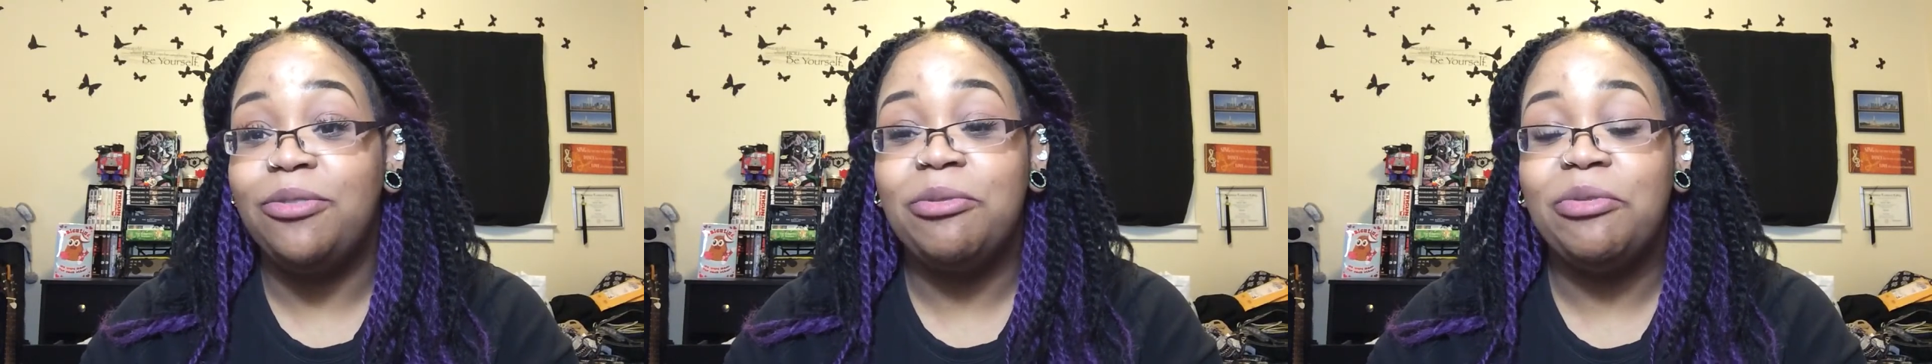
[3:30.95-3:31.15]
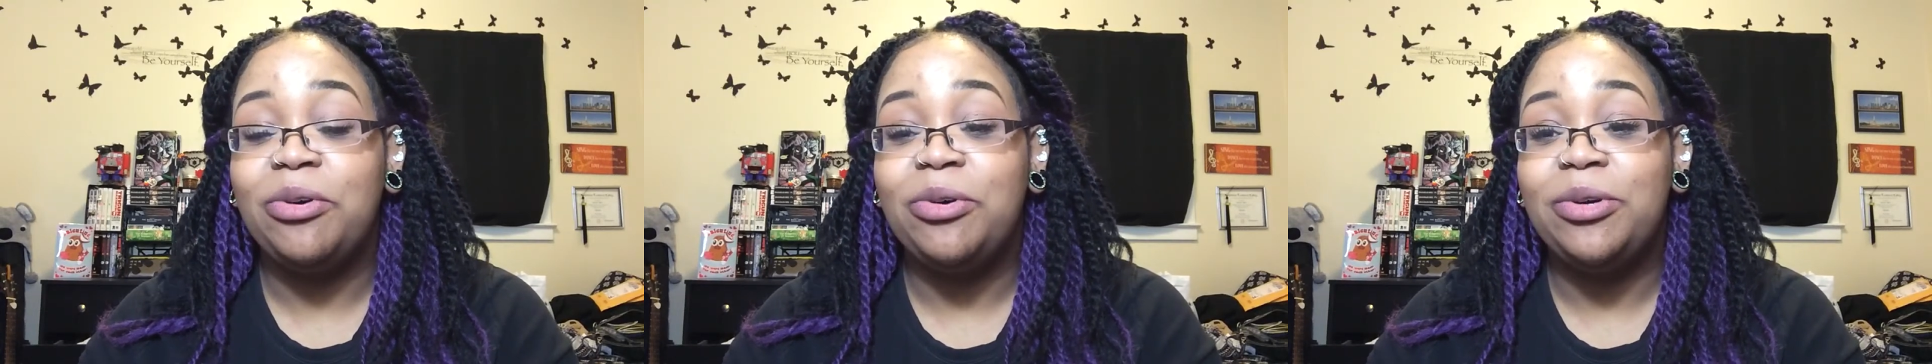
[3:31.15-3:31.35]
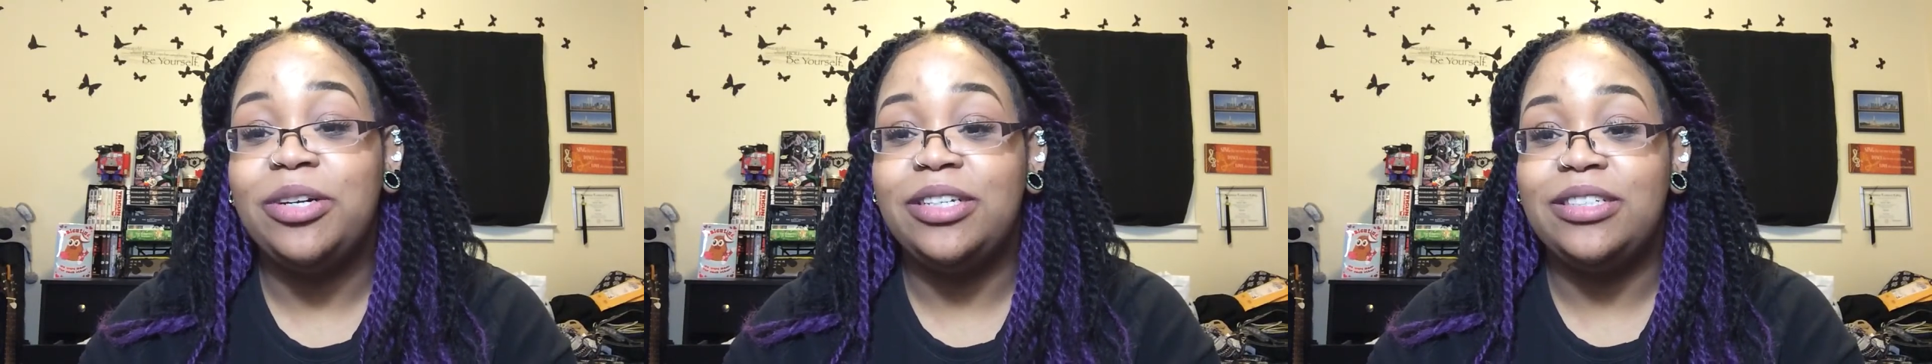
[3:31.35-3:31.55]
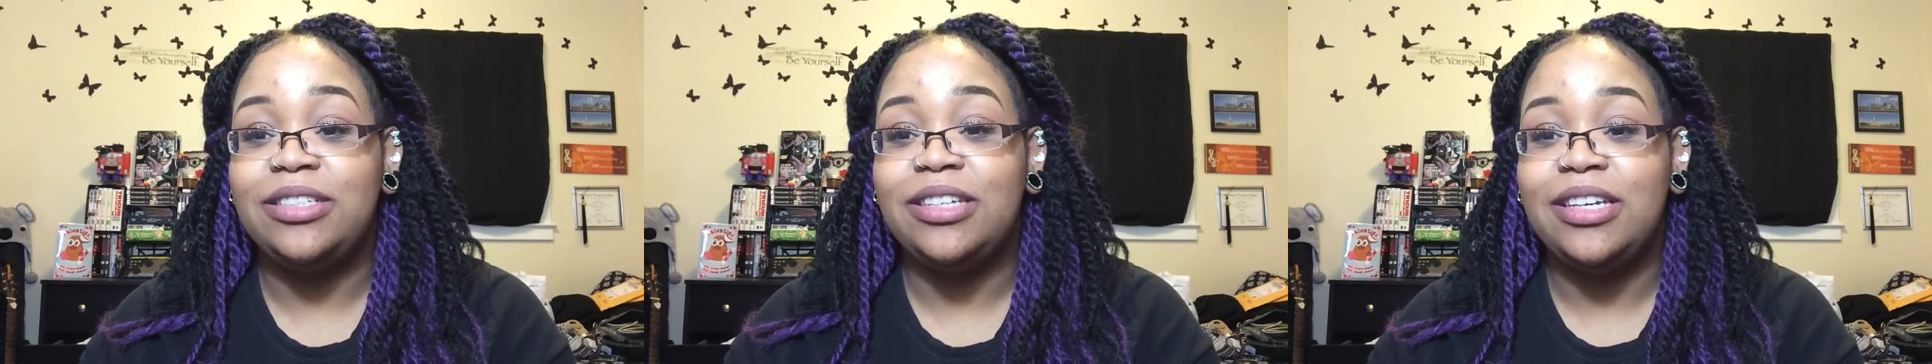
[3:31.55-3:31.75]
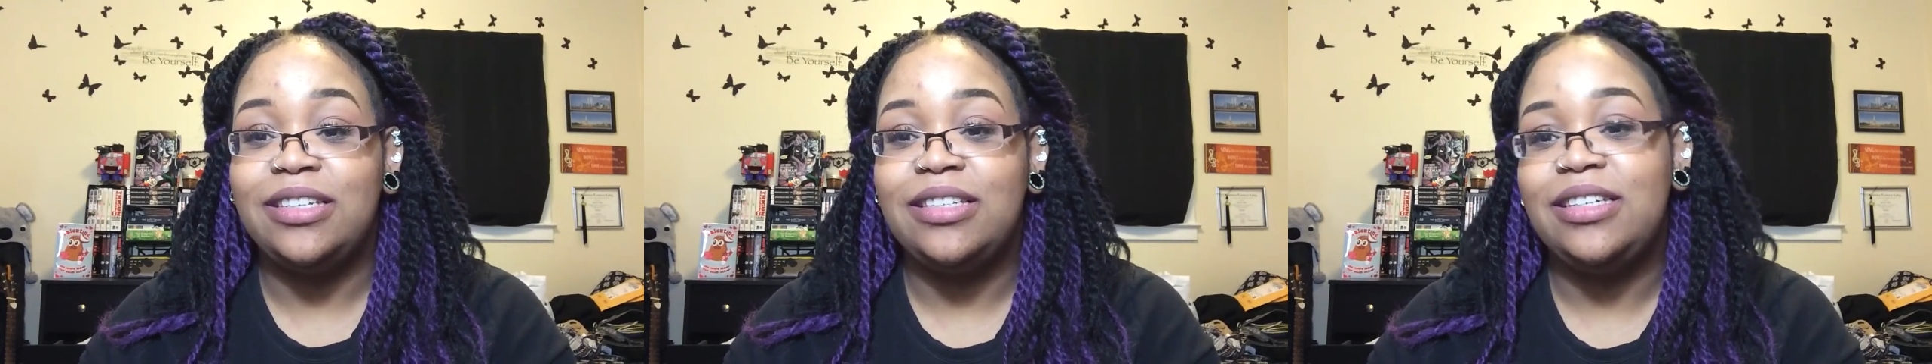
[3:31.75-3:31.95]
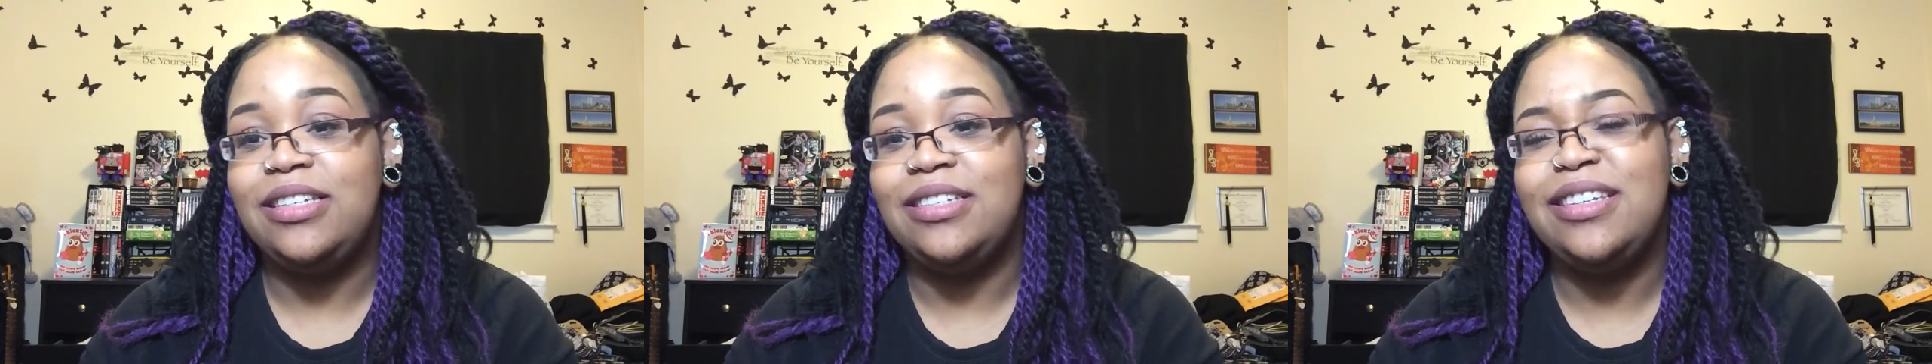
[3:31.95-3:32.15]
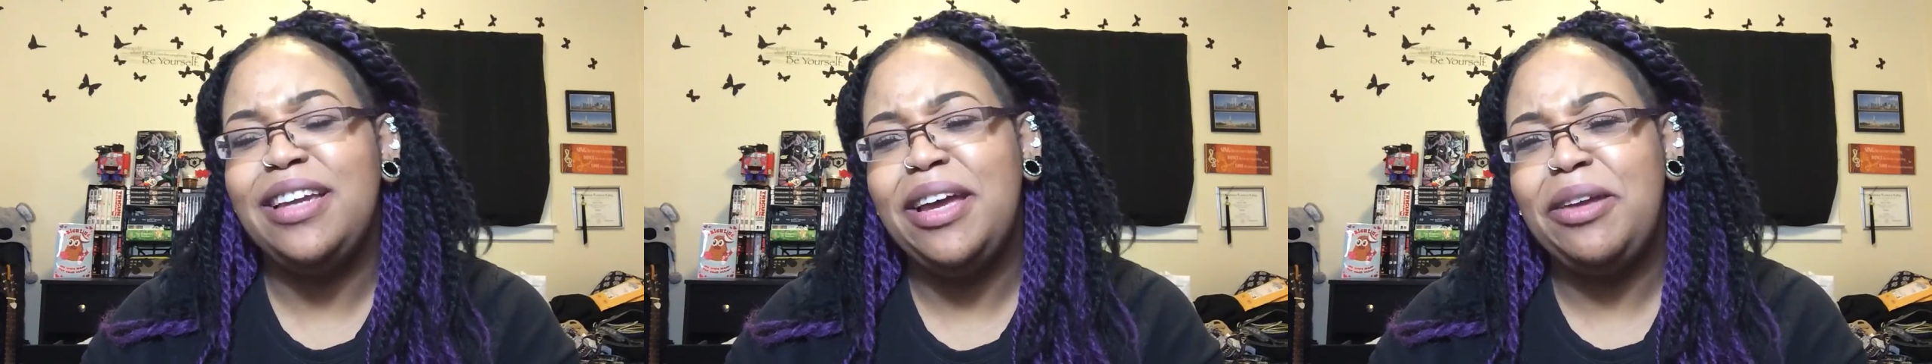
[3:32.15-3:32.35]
of course, because he's an